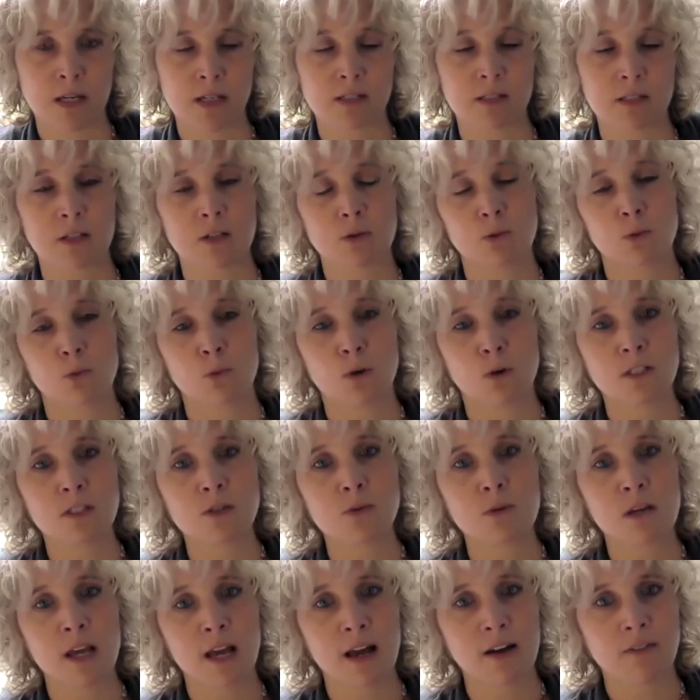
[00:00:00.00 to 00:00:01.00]
And so once
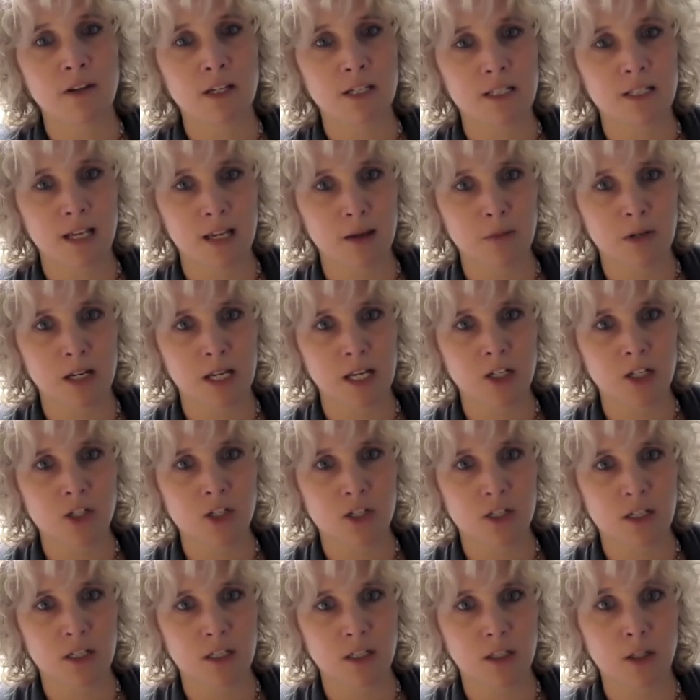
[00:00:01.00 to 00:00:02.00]
we have
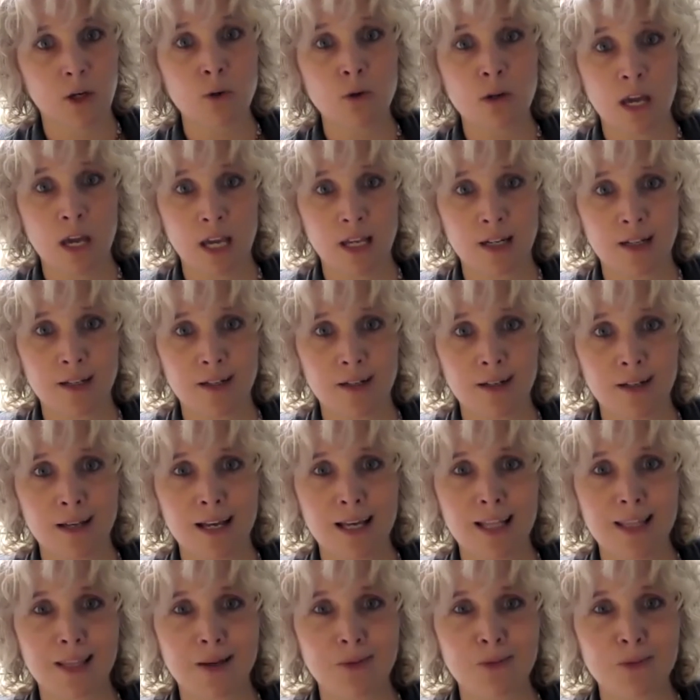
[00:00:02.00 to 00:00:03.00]
contamination located,
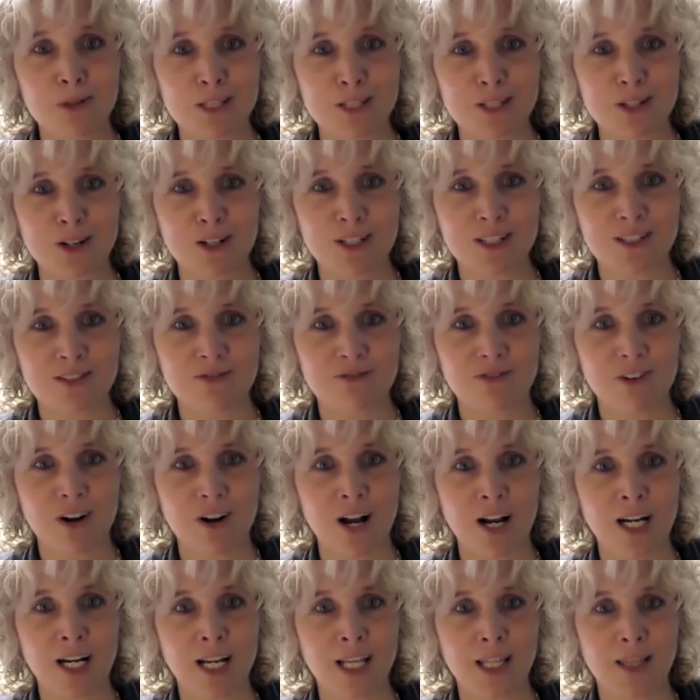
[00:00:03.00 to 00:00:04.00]
then we start
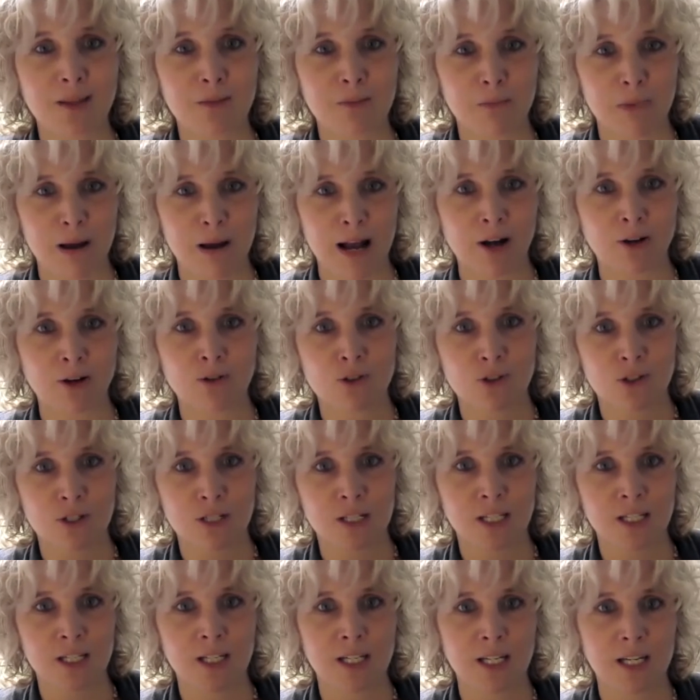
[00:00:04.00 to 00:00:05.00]
defining the
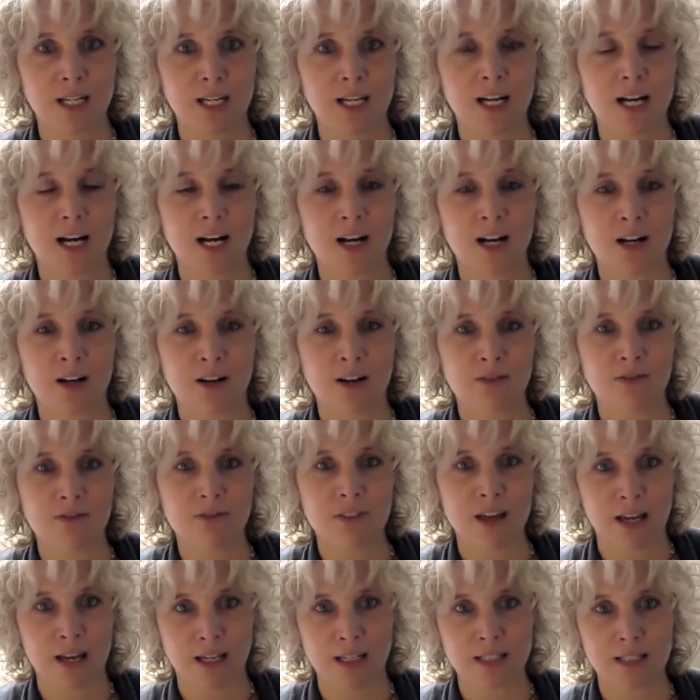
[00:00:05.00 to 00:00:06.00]
boundary of
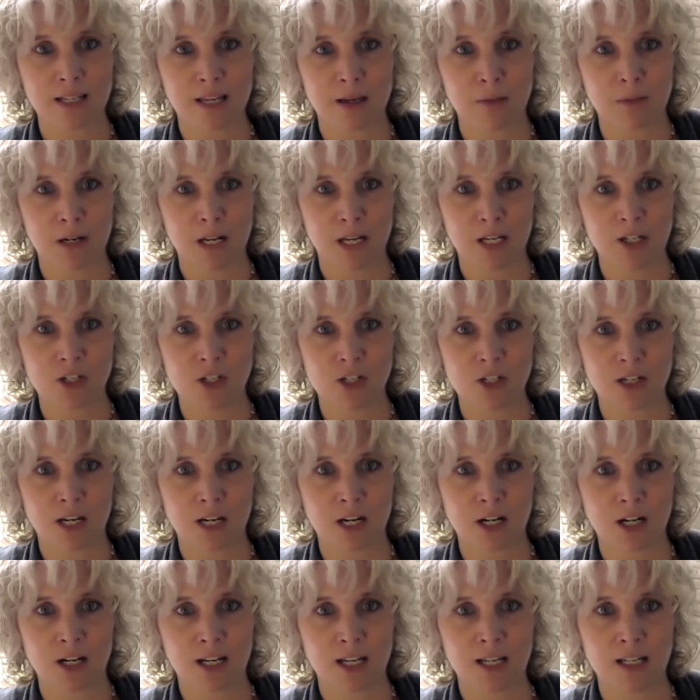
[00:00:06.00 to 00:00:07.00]
that contamination
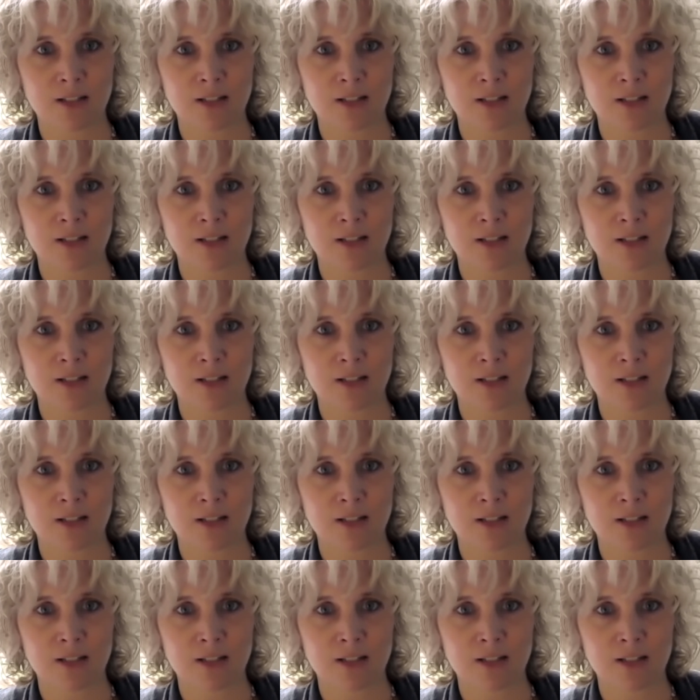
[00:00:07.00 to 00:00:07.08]
area.